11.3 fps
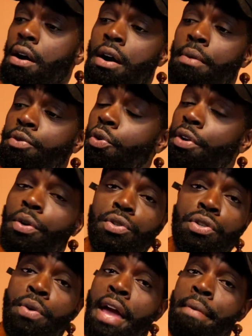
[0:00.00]
Um, you already know what
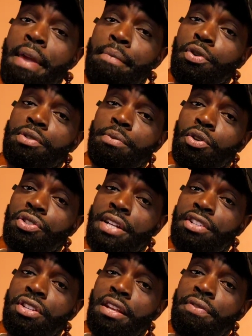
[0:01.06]
to do. Add me at Boost Emotion
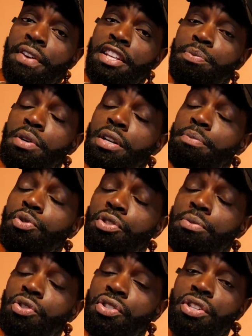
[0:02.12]
IG, Facebook,
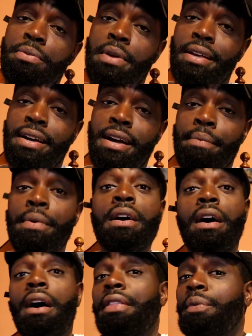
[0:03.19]
boostmotiongmail.com.
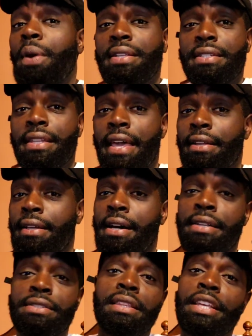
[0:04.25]
Otherwise than that,
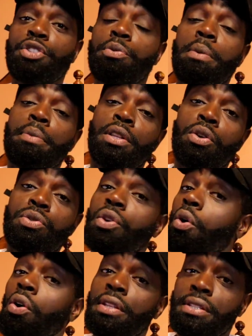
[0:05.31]
guys, the links will be below
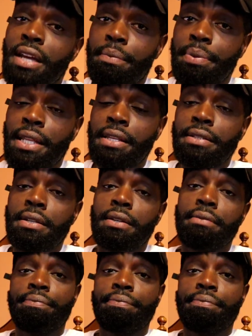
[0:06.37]
to all these companies.